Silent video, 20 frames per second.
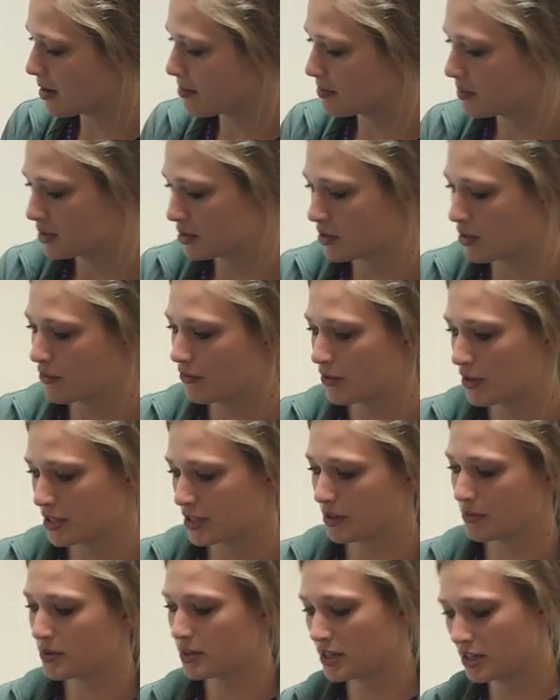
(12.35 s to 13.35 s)
So first
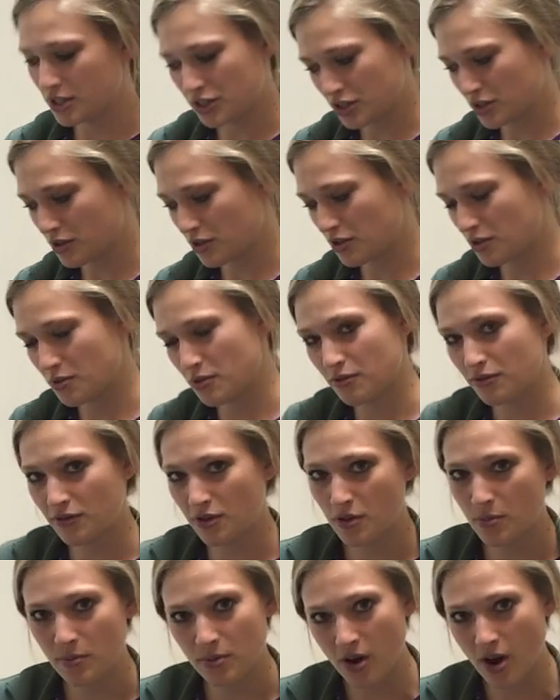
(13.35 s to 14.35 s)
I wanted to show you a
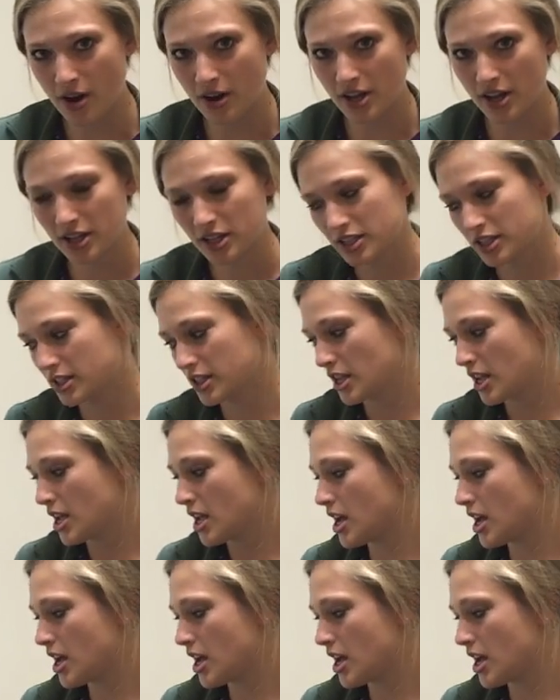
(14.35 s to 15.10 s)
few products.